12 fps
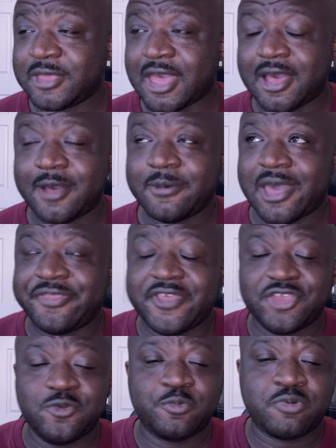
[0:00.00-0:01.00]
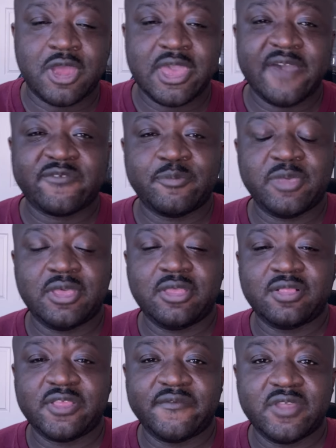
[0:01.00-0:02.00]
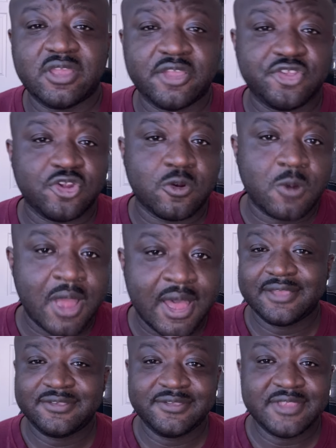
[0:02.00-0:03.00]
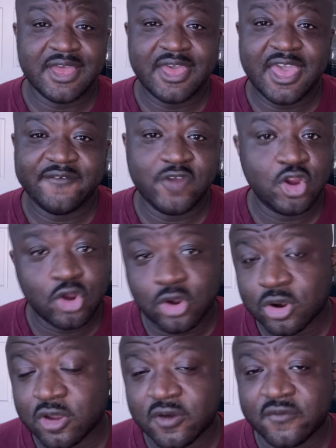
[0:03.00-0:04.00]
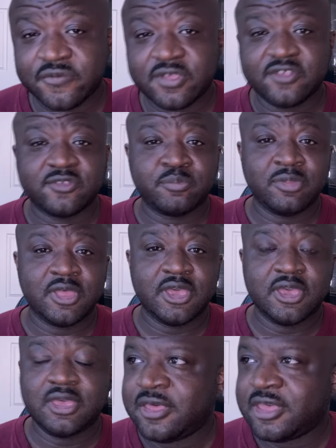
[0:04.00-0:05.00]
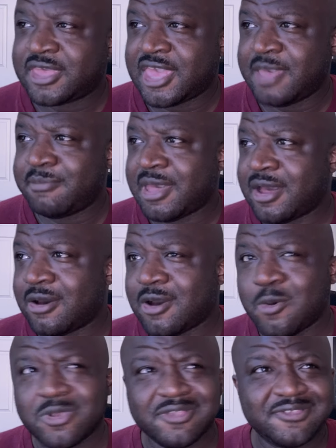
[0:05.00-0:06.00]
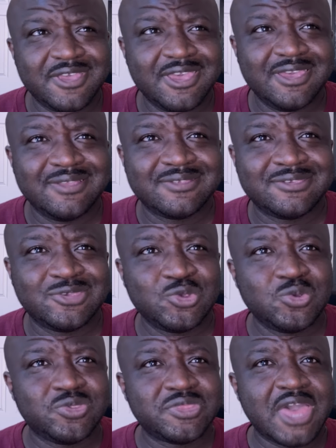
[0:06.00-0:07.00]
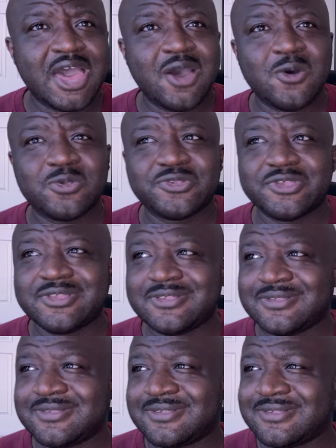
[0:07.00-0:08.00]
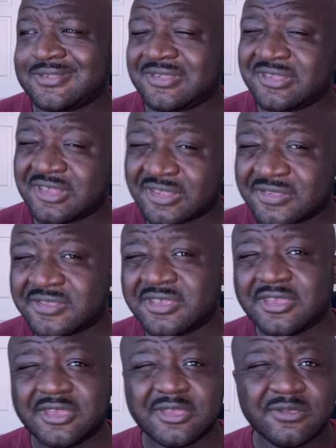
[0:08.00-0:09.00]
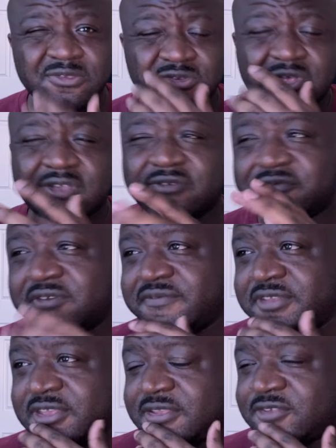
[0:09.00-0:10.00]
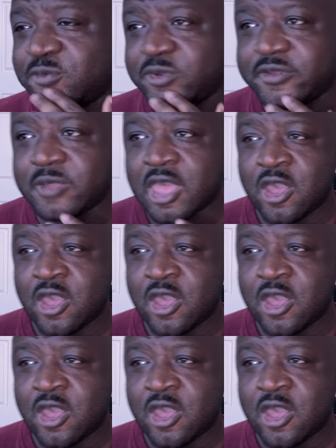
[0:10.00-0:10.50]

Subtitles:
I think you probably have to be living under a rock to not have heard of this play. It came out, I want to say, in 2016, 2015 is when